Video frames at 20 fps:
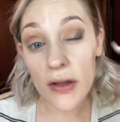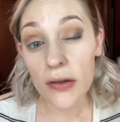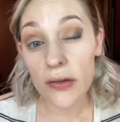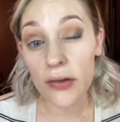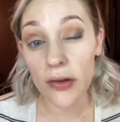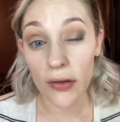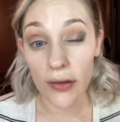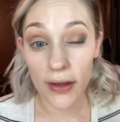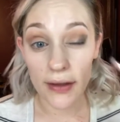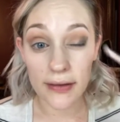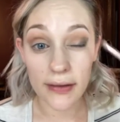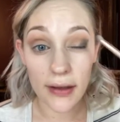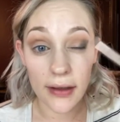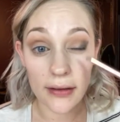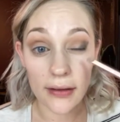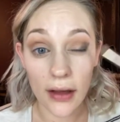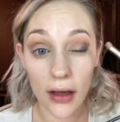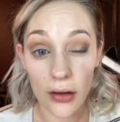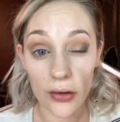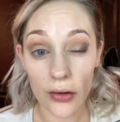So that's
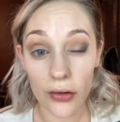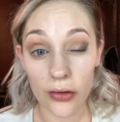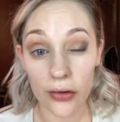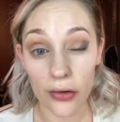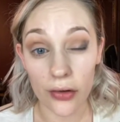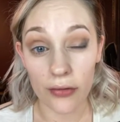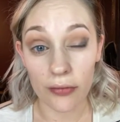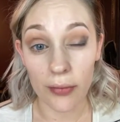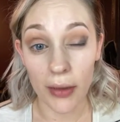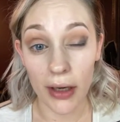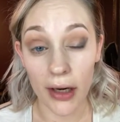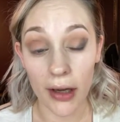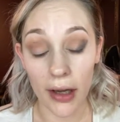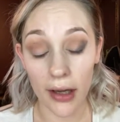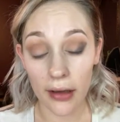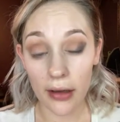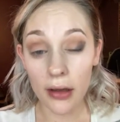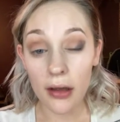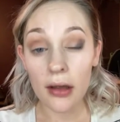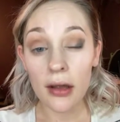like the outer third of my
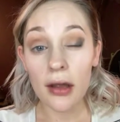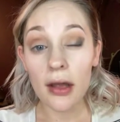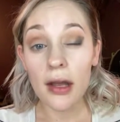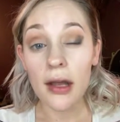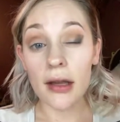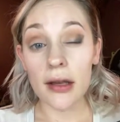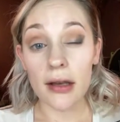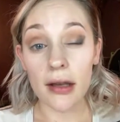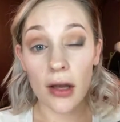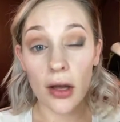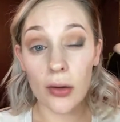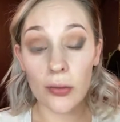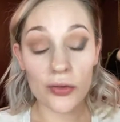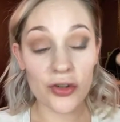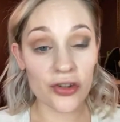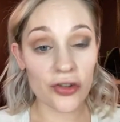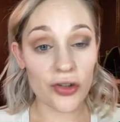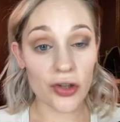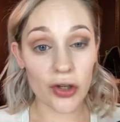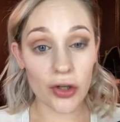eye. Now I'm
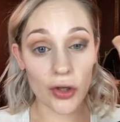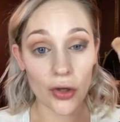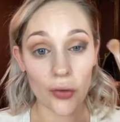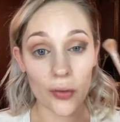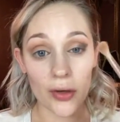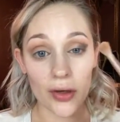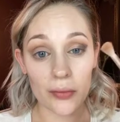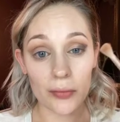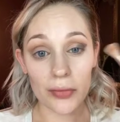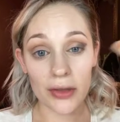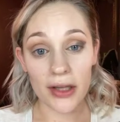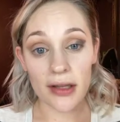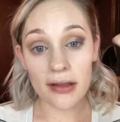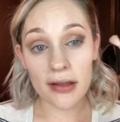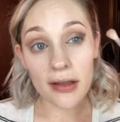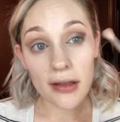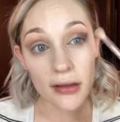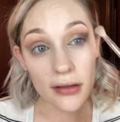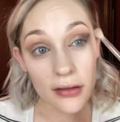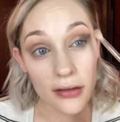just going to go in and blend
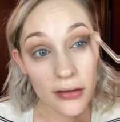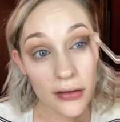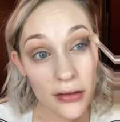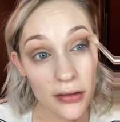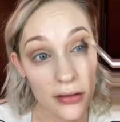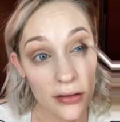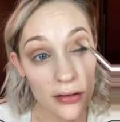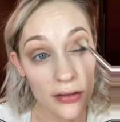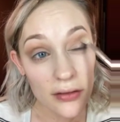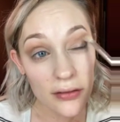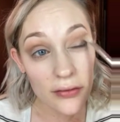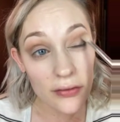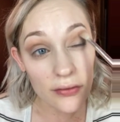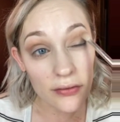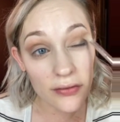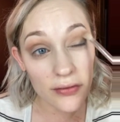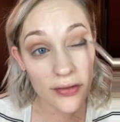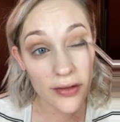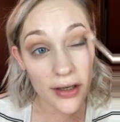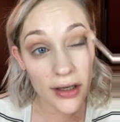it
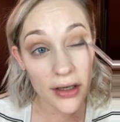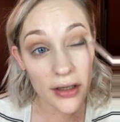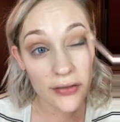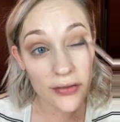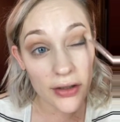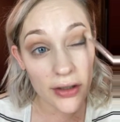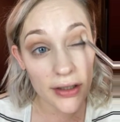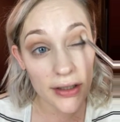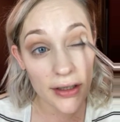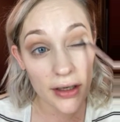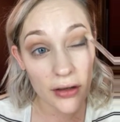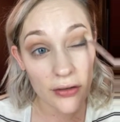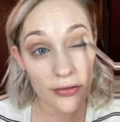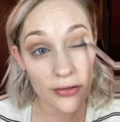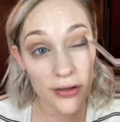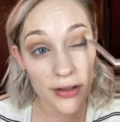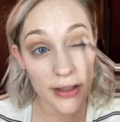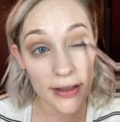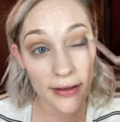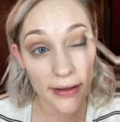very, very
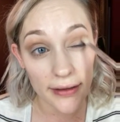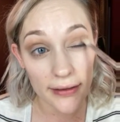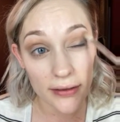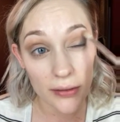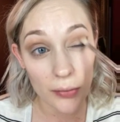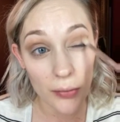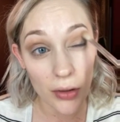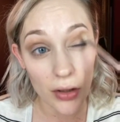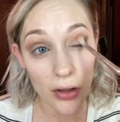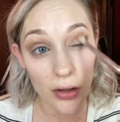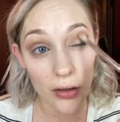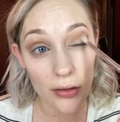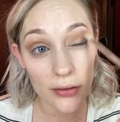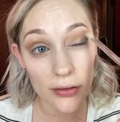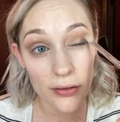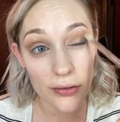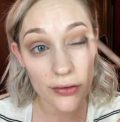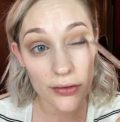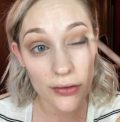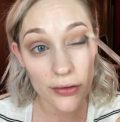carefully, like small
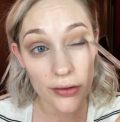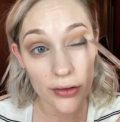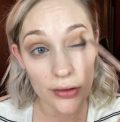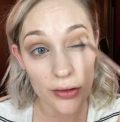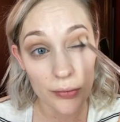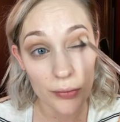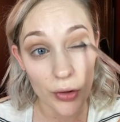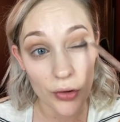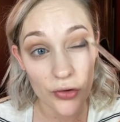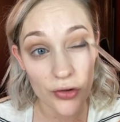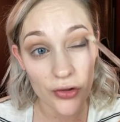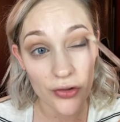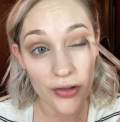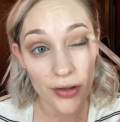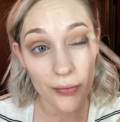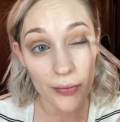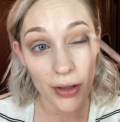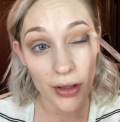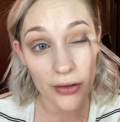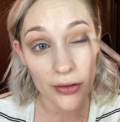little circular motions.
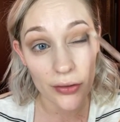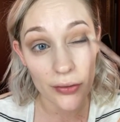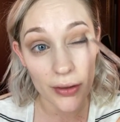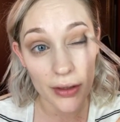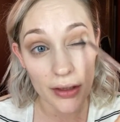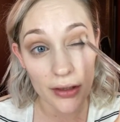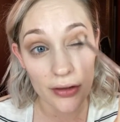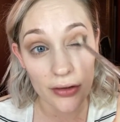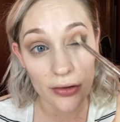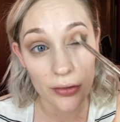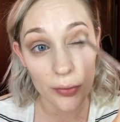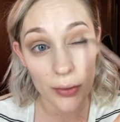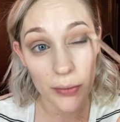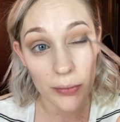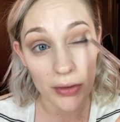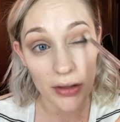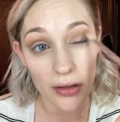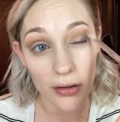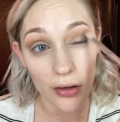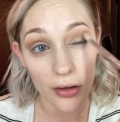I'm not doing any
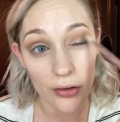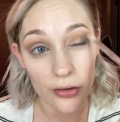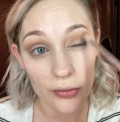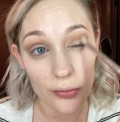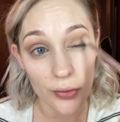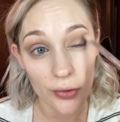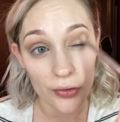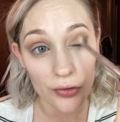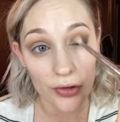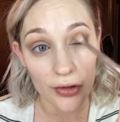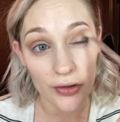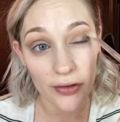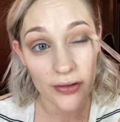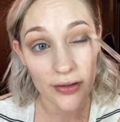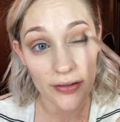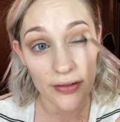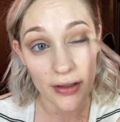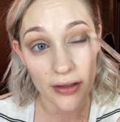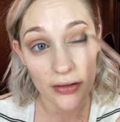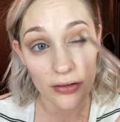sweeping harsh motions
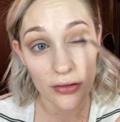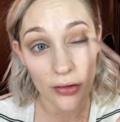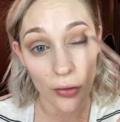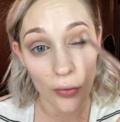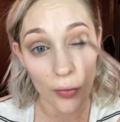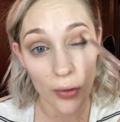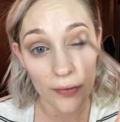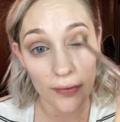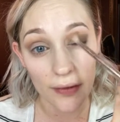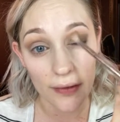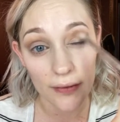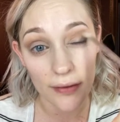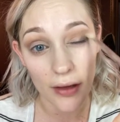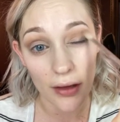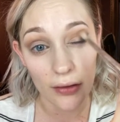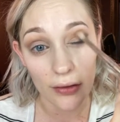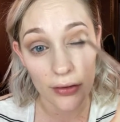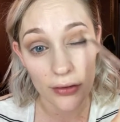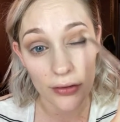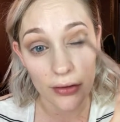because I don't want this
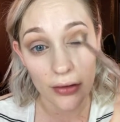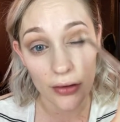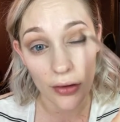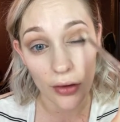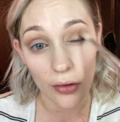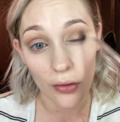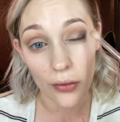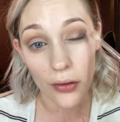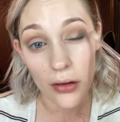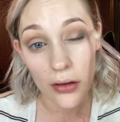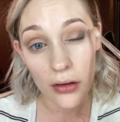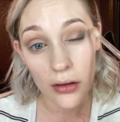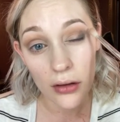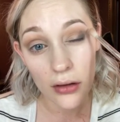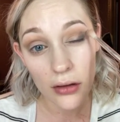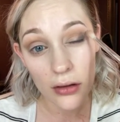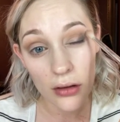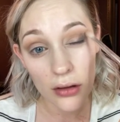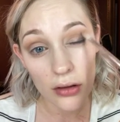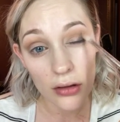color to go
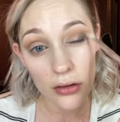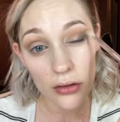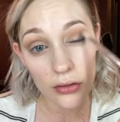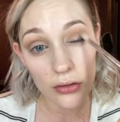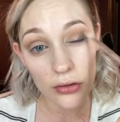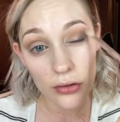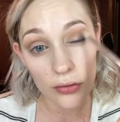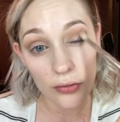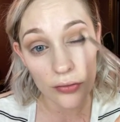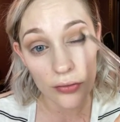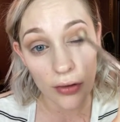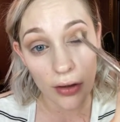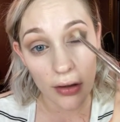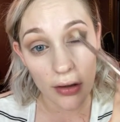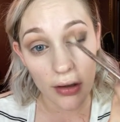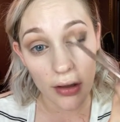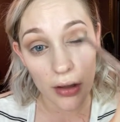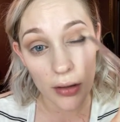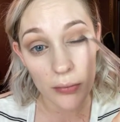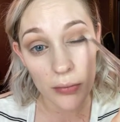too
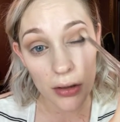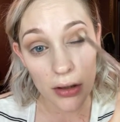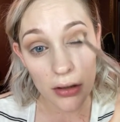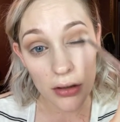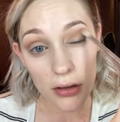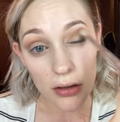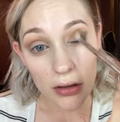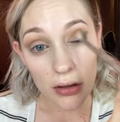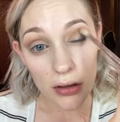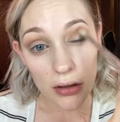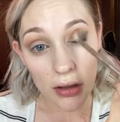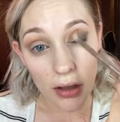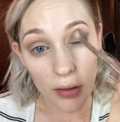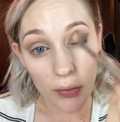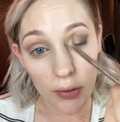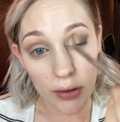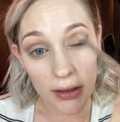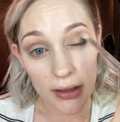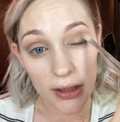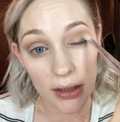far up. I
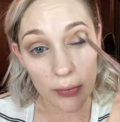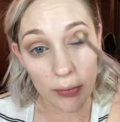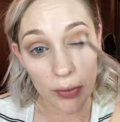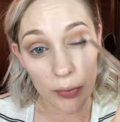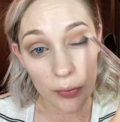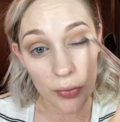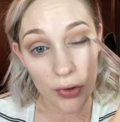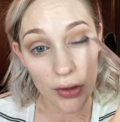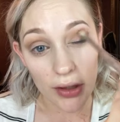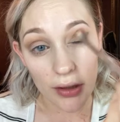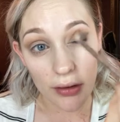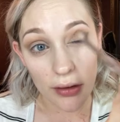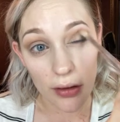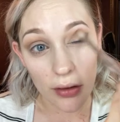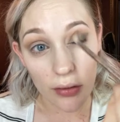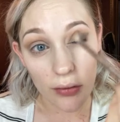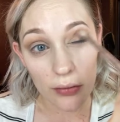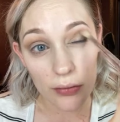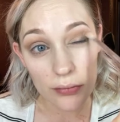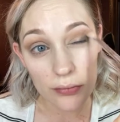want to keep it pretty
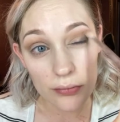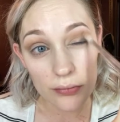low.